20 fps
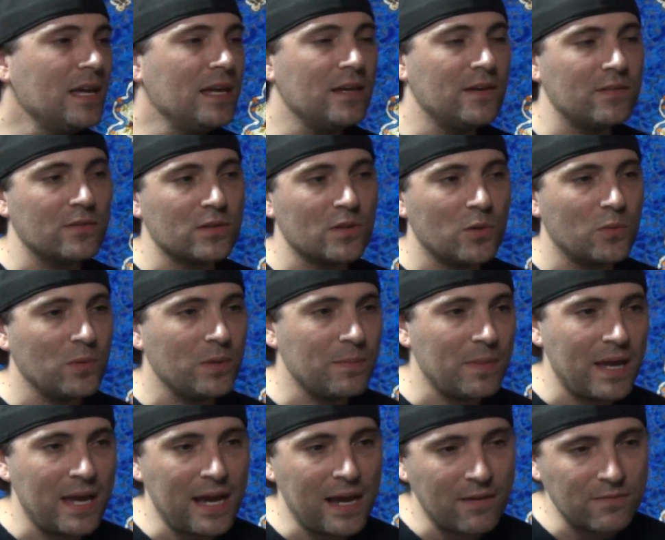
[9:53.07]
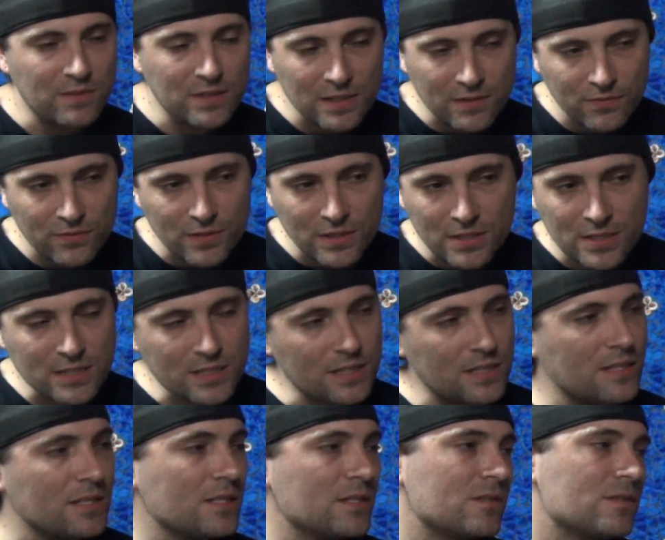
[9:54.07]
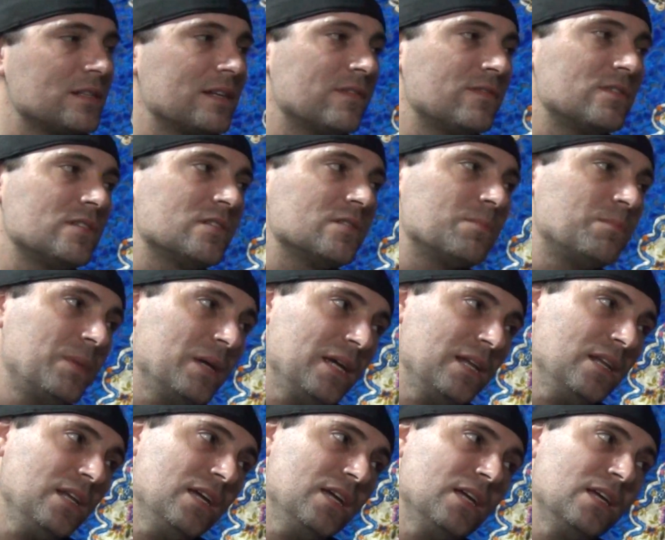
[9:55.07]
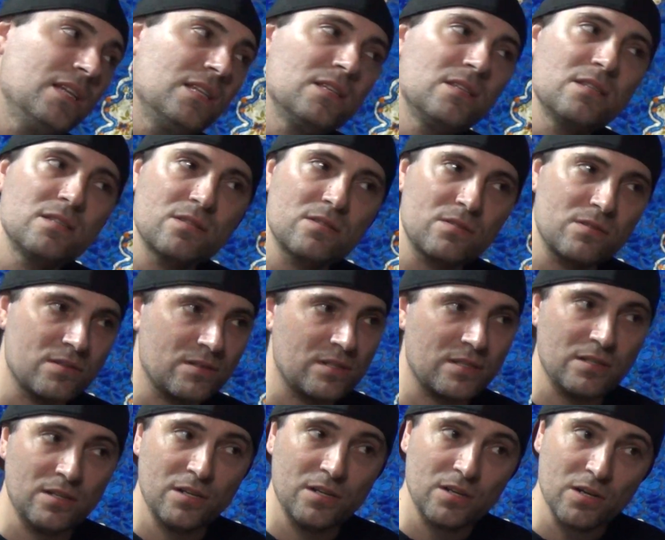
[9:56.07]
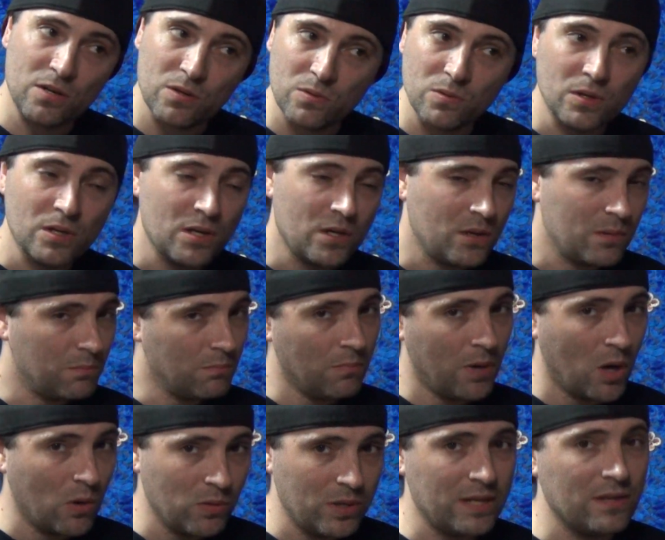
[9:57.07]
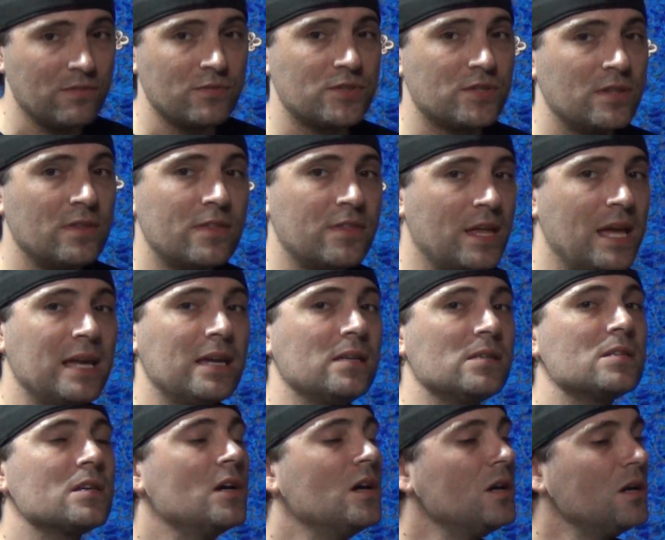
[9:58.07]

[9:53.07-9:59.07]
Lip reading: Even though we may have differences, or different opinions, or, you know, motives and things,